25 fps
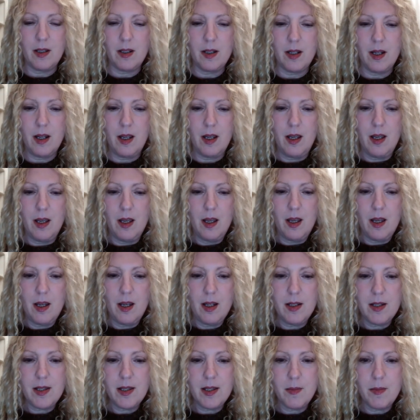And
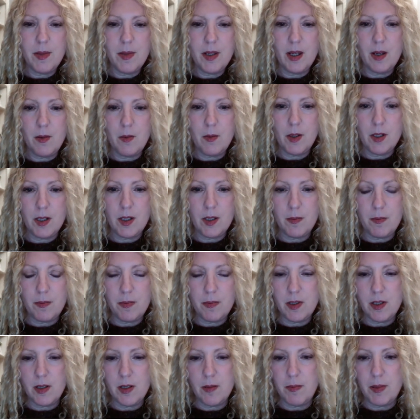something I
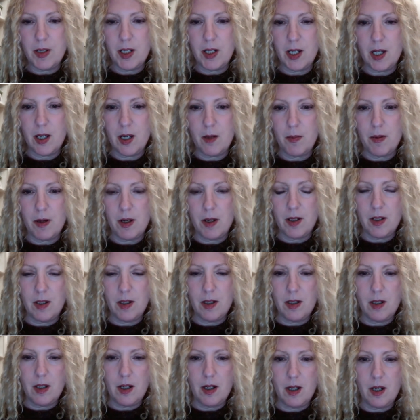wanted to pick up on,
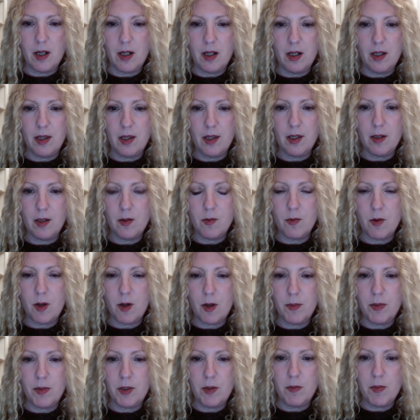and I think,
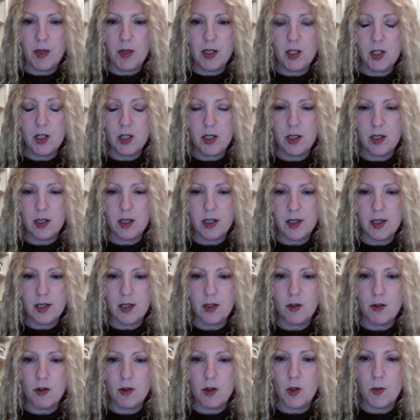Rob, you mentioned this
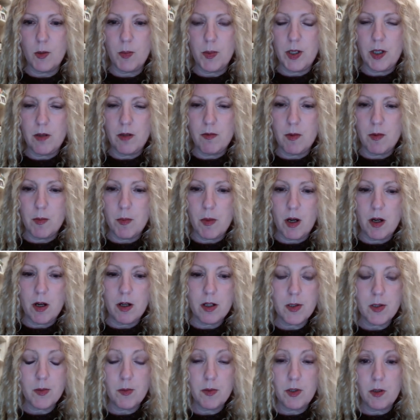in your opening
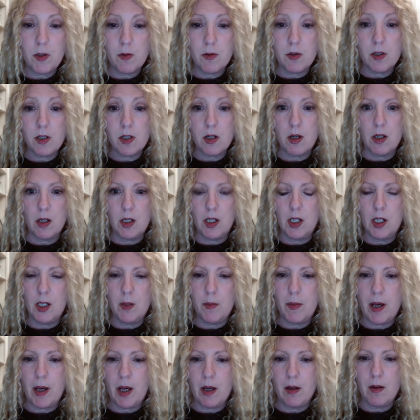remarks when you were talking
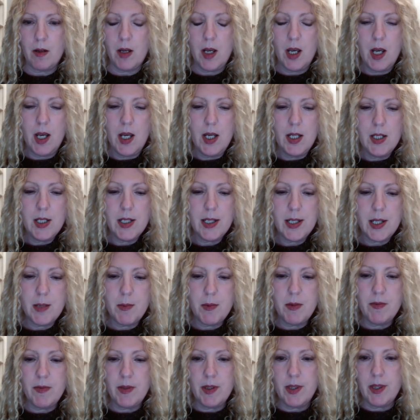about
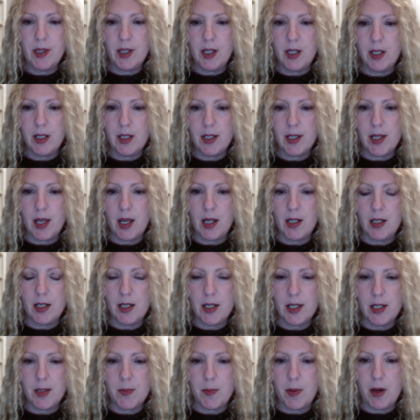some of the things that
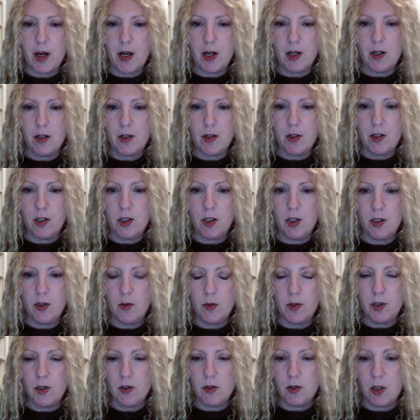inspired
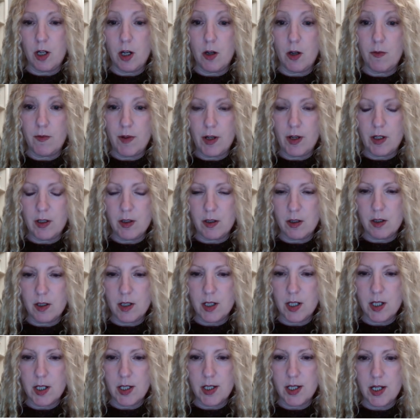you and your co-founder
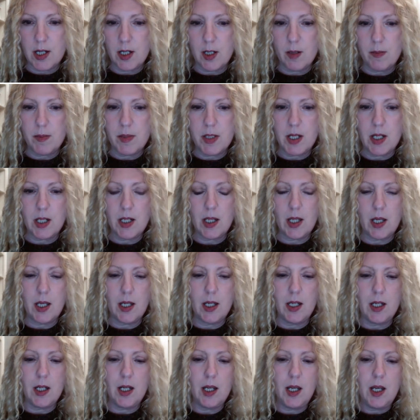to set up
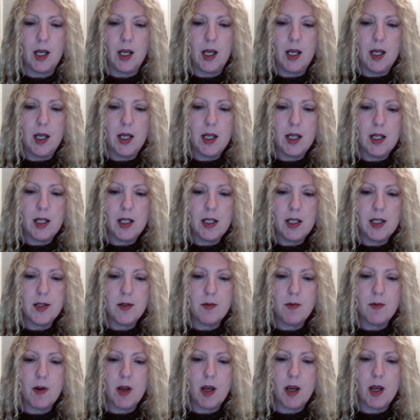Daylight, is
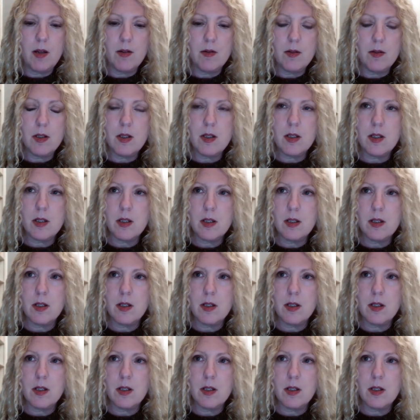around